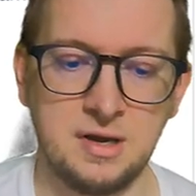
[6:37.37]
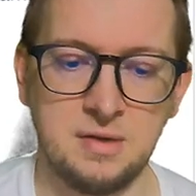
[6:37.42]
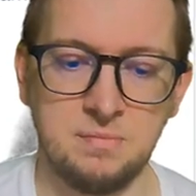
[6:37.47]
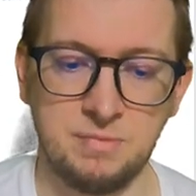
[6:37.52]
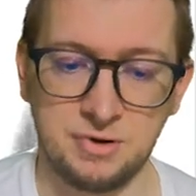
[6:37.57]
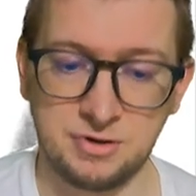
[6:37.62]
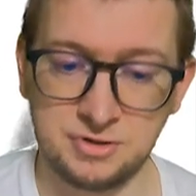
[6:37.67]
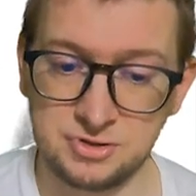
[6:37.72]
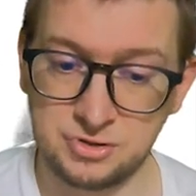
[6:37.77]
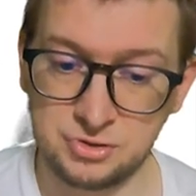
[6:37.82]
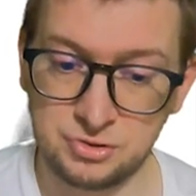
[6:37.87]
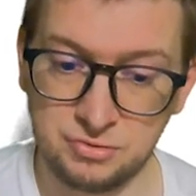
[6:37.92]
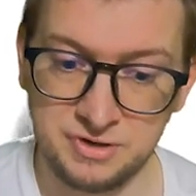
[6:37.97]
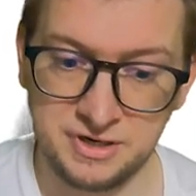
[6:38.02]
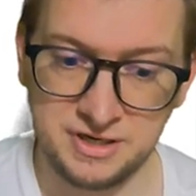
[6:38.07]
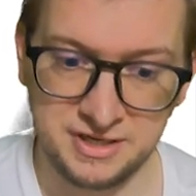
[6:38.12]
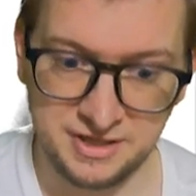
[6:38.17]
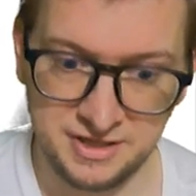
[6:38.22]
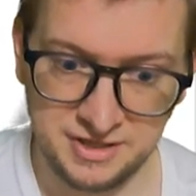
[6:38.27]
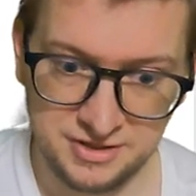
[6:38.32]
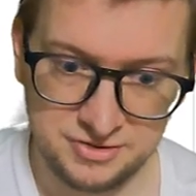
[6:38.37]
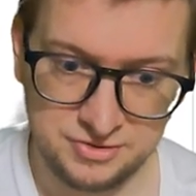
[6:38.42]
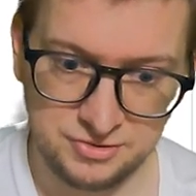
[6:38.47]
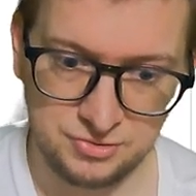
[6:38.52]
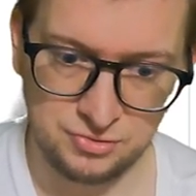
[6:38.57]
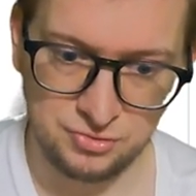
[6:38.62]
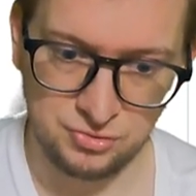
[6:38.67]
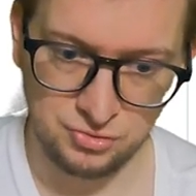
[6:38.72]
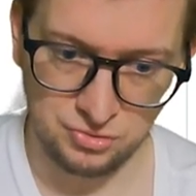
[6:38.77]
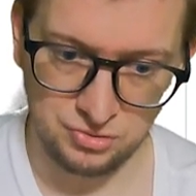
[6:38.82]
Because the story is
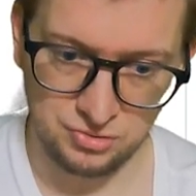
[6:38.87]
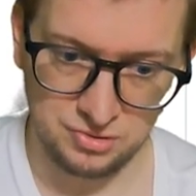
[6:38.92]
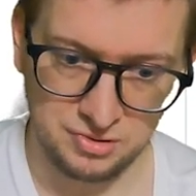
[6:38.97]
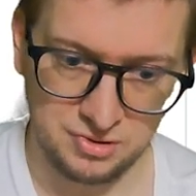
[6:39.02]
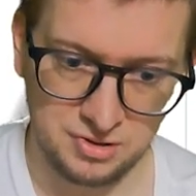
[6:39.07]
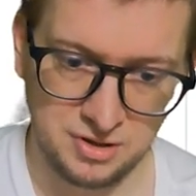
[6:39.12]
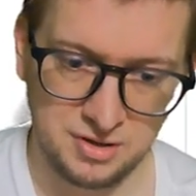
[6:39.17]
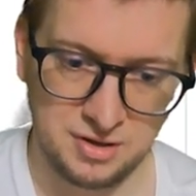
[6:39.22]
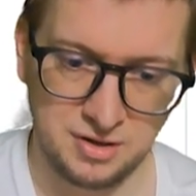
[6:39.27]
cool.